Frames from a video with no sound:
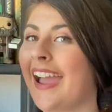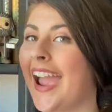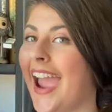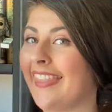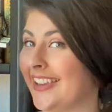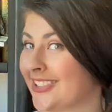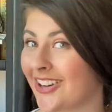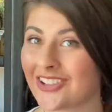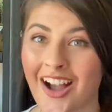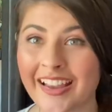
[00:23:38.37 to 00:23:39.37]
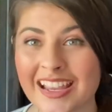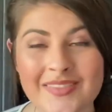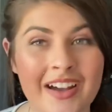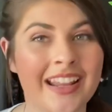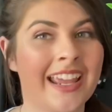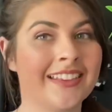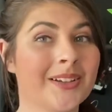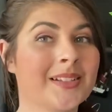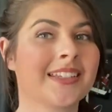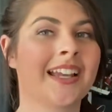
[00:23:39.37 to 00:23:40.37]
And they just start talking about it, and
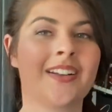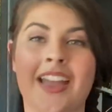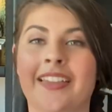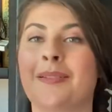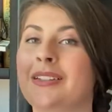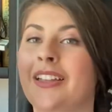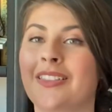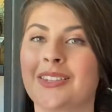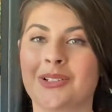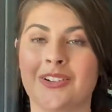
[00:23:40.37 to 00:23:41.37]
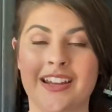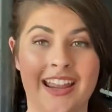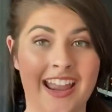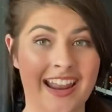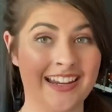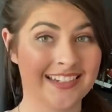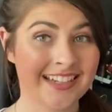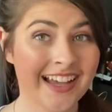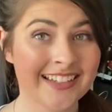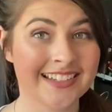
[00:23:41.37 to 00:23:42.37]
Luke's like, okay, let me tell you the story. And he
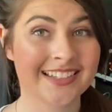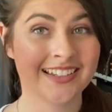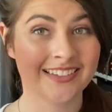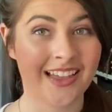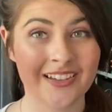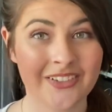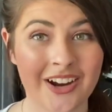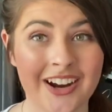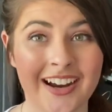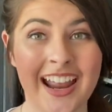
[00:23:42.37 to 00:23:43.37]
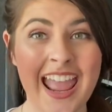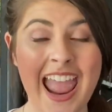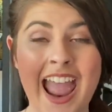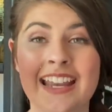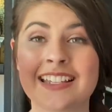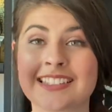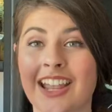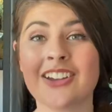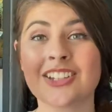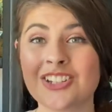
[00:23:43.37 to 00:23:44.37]
does love her, and he's
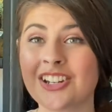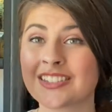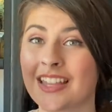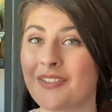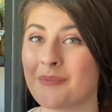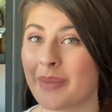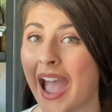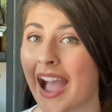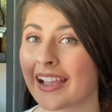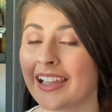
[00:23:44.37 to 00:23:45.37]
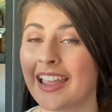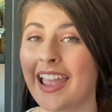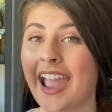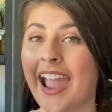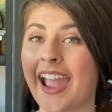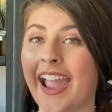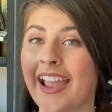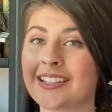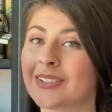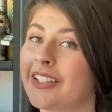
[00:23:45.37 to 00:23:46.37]
scared that she doesn't love him back.
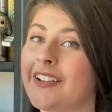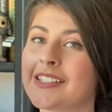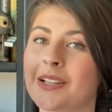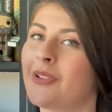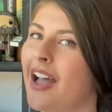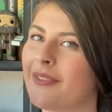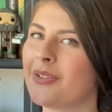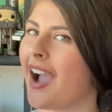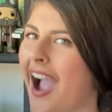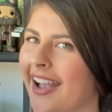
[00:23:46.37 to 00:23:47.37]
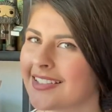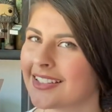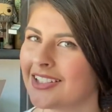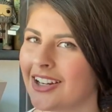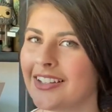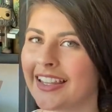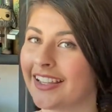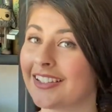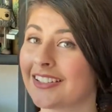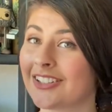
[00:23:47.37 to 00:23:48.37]
And so Clary's like, well, have you asked her?
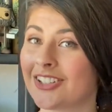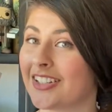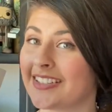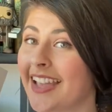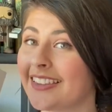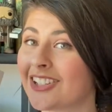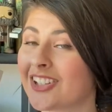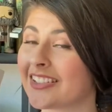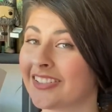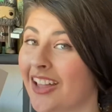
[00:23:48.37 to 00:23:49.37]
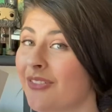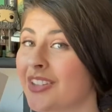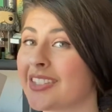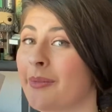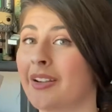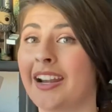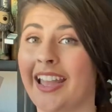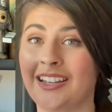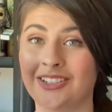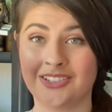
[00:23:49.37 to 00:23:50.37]
Like, she said that she's in love with someone, and
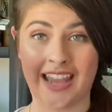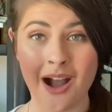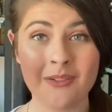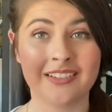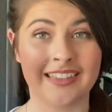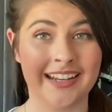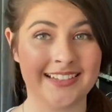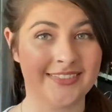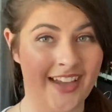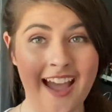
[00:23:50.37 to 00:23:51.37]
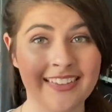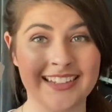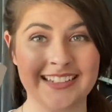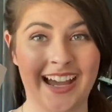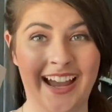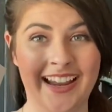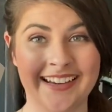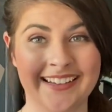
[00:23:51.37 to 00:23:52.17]
I doubt that it's Valentine.